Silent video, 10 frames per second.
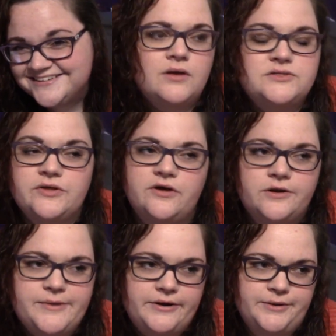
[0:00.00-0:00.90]
So I thought
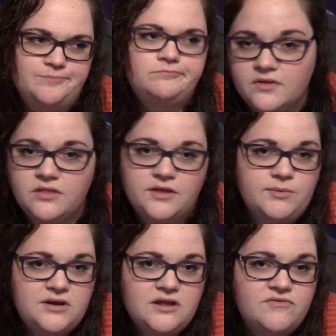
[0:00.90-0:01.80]
about it. They
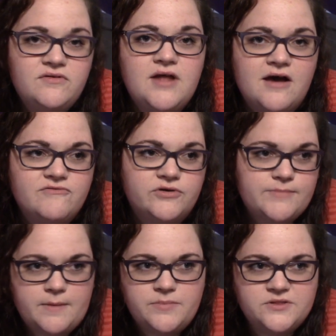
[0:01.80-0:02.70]
wouldn't even have
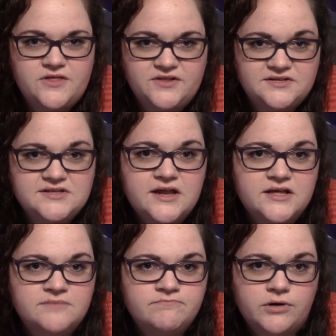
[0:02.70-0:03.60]
remembered that they said
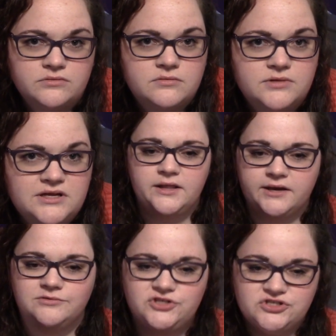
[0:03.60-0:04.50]
it, probably. Like, it
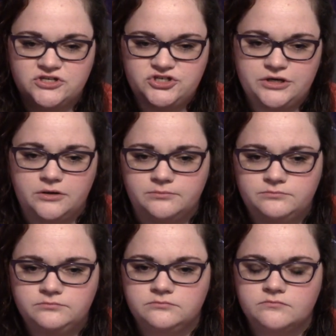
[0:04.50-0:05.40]
was just such a
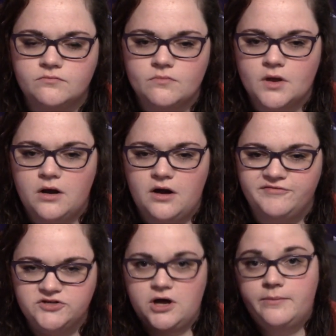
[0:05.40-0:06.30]
off
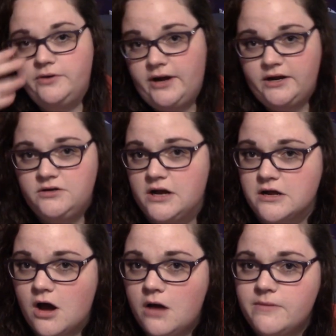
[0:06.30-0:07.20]
the top of your head kind of
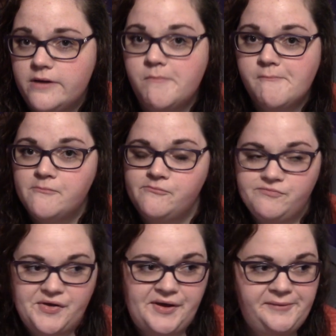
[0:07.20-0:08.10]
comment
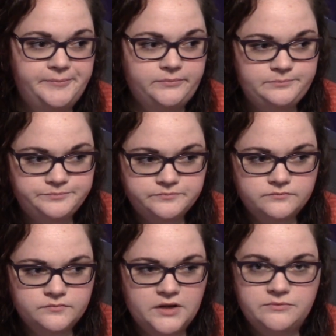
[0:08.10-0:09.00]
that
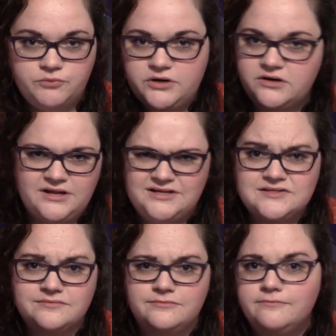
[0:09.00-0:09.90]
it
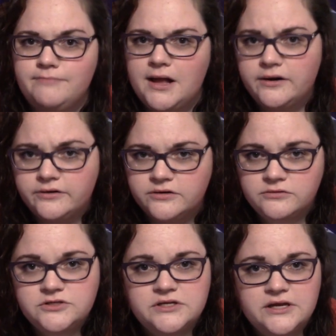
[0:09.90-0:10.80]
doesn't matter
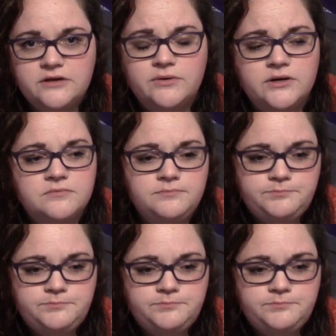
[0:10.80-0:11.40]
to anyone,